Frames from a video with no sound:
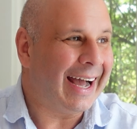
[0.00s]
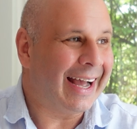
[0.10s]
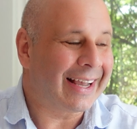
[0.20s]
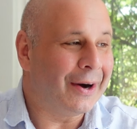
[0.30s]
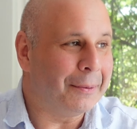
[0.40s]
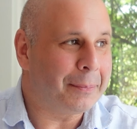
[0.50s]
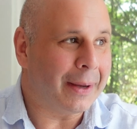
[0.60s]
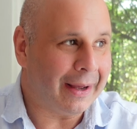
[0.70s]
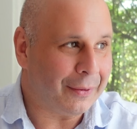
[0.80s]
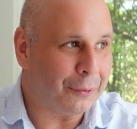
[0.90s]
I can't
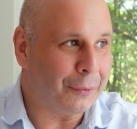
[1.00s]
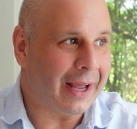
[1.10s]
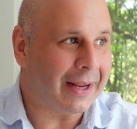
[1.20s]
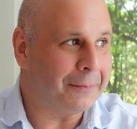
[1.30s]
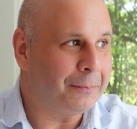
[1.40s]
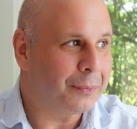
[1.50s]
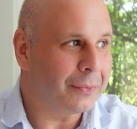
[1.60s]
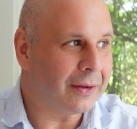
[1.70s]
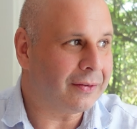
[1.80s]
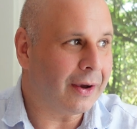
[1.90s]
bear the rain,
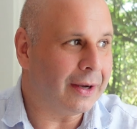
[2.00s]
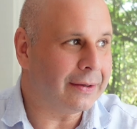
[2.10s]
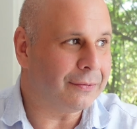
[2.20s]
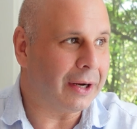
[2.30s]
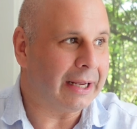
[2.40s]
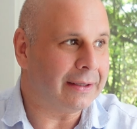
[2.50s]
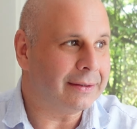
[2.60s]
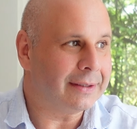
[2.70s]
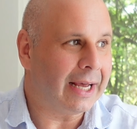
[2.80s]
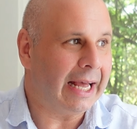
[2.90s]
this kind of rain,
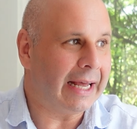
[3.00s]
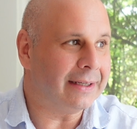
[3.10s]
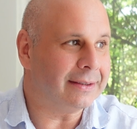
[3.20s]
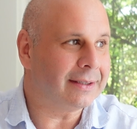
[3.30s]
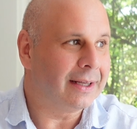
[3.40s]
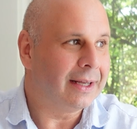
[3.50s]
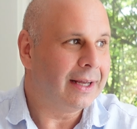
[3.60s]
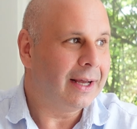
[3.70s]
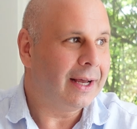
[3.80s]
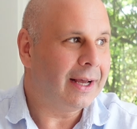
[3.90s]
and
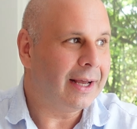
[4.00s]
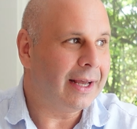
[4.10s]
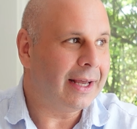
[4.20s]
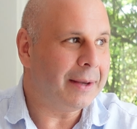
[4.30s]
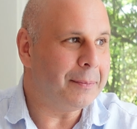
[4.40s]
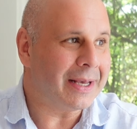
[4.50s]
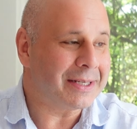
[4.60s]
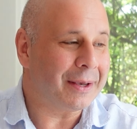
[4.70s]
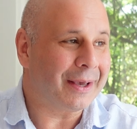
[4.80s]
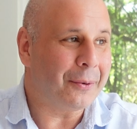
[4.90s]
it
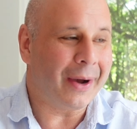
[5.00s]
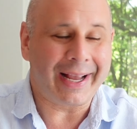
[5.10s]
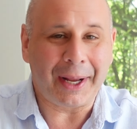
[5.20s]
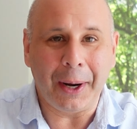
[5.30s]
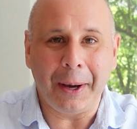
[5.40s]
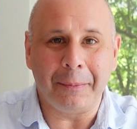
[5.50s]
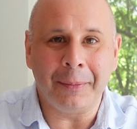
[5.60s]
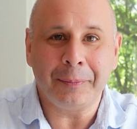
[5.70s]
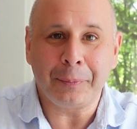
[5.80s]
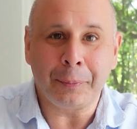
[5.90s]
makes it quite
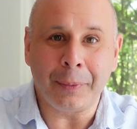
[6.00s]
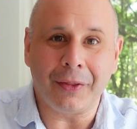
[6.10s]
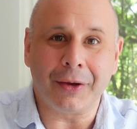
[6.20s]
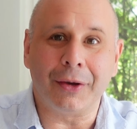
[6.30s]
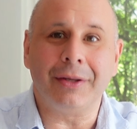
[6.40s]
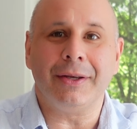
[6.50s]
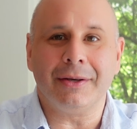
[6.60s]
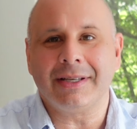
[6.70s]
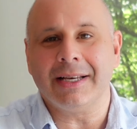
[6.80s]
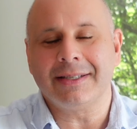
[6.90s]
glum. But the good
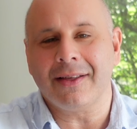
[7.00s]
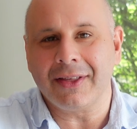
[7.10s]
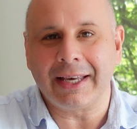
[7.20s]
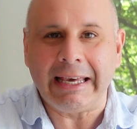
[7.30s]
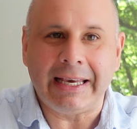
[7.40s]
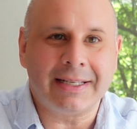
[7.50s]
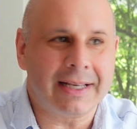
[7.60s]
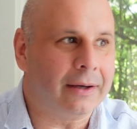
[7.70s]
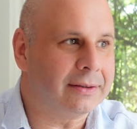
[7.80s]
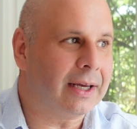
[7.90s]
news is that the geese
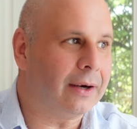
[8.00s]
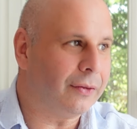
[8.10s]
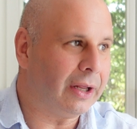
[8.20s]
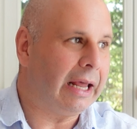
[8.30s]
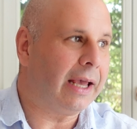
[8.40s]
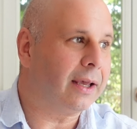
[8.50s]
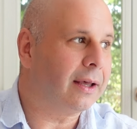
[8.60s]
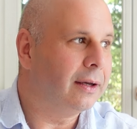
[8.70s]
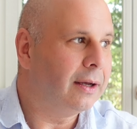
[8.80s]
out there on the lake